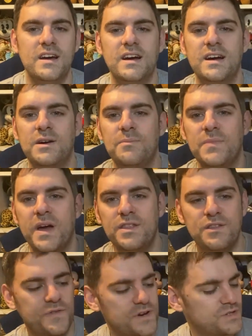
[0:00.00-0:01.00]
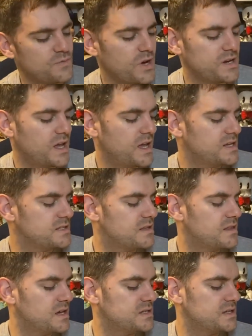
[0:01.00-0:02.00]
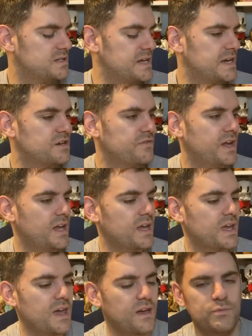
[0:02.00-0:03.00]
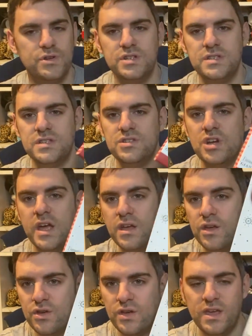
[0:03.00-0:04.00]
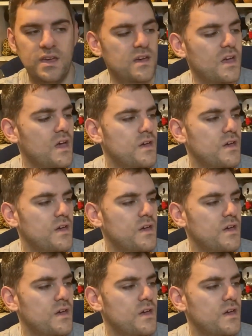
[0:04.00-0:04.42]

Um, and the first one is this decorating kit, which is this giant cookie.